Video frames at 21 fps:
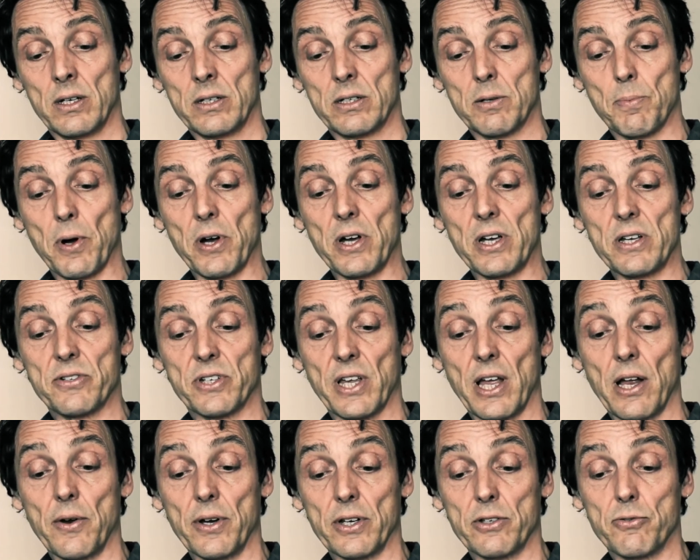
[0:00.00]
Debye's
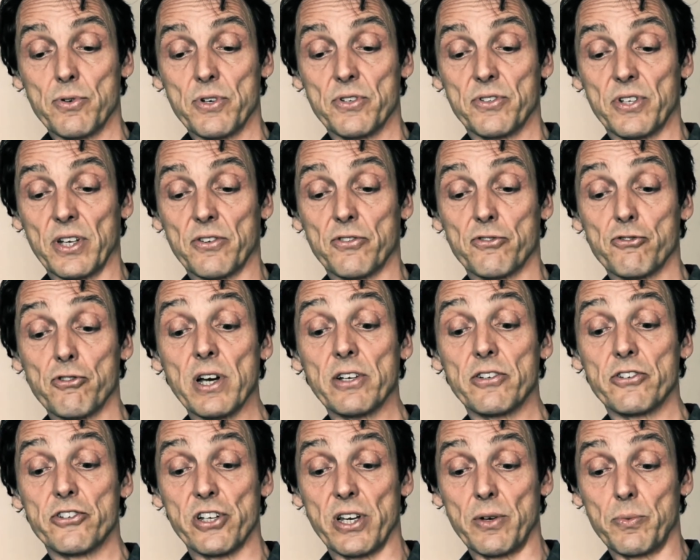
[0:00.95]
characteristic
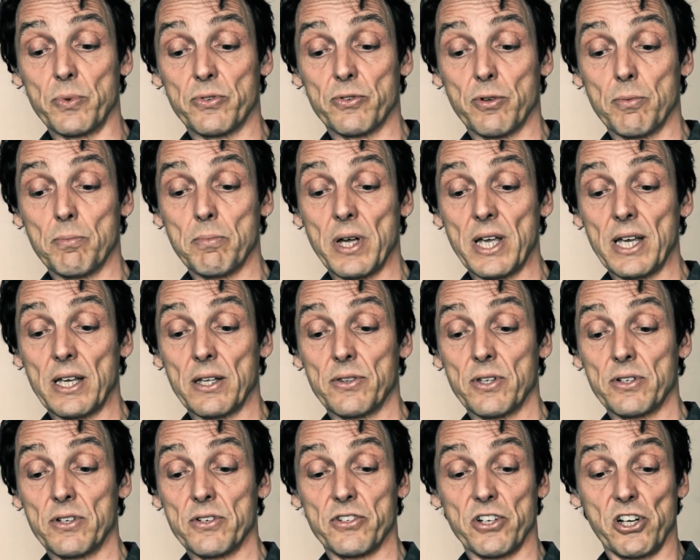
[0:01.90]
strategy was to make
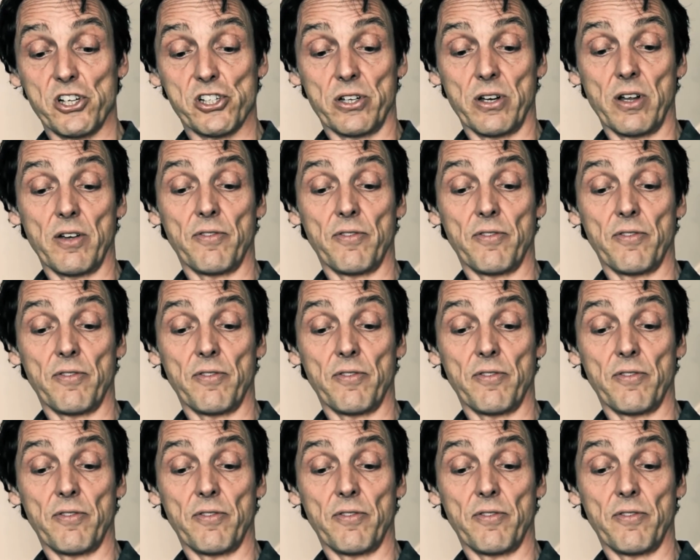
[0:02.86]
the decision